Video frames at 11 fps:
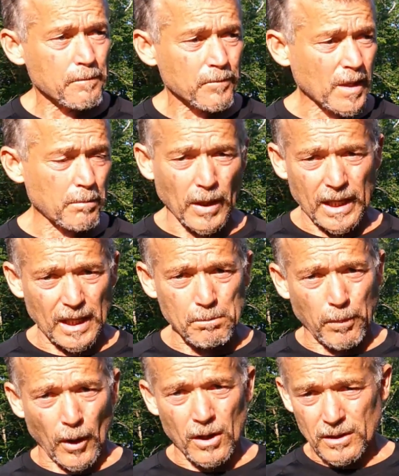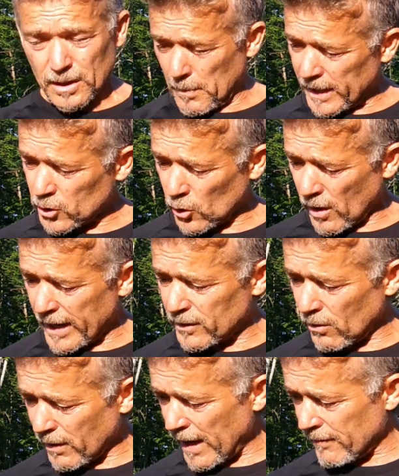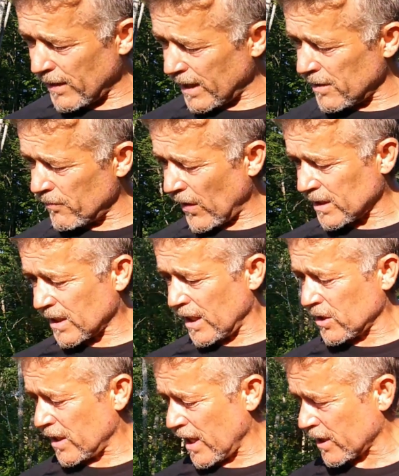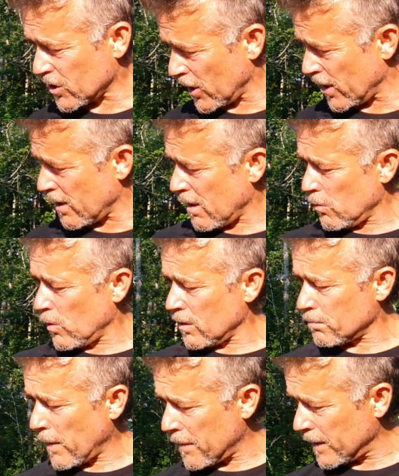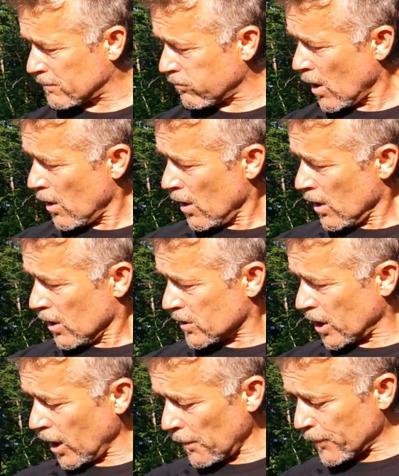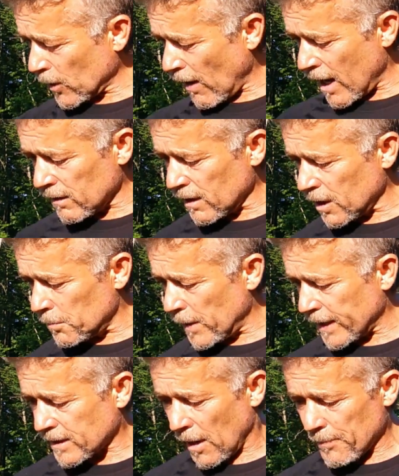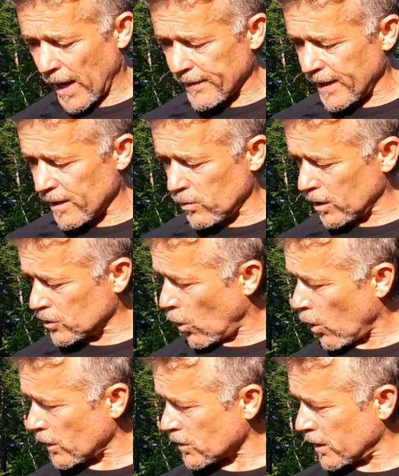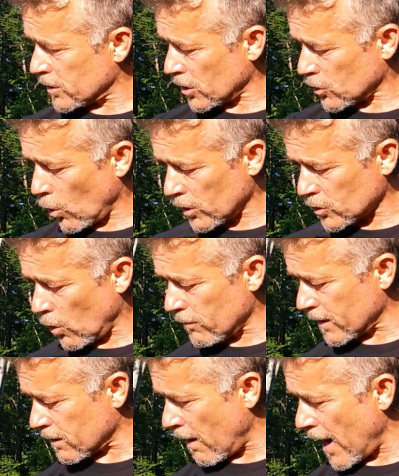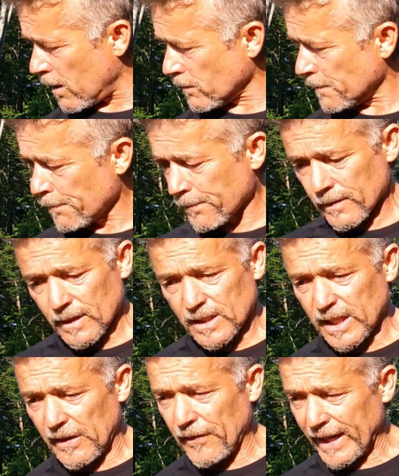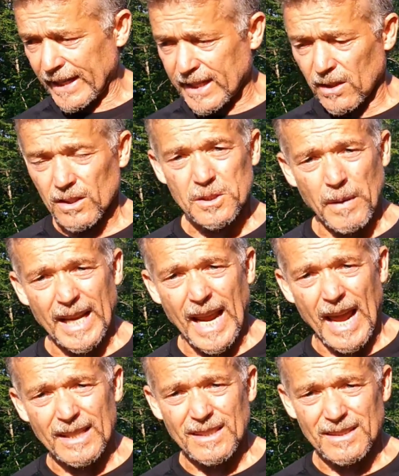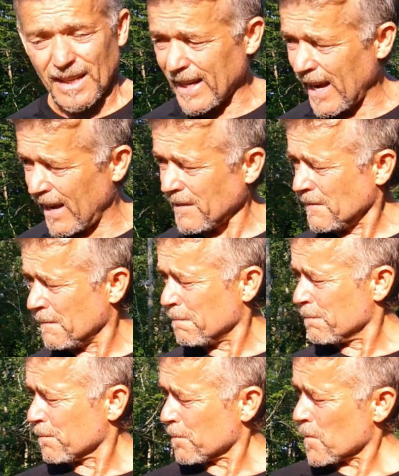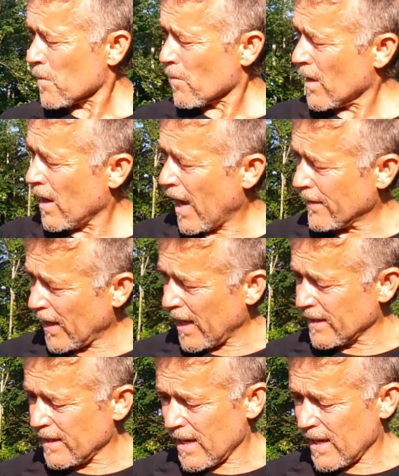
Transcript: completely burnt to make sure I don't have any infestation next year. I will maybe till up the ground a little bit, come down here with a torch and just torch over the ground to see if I can kill as many eggs as I can. And then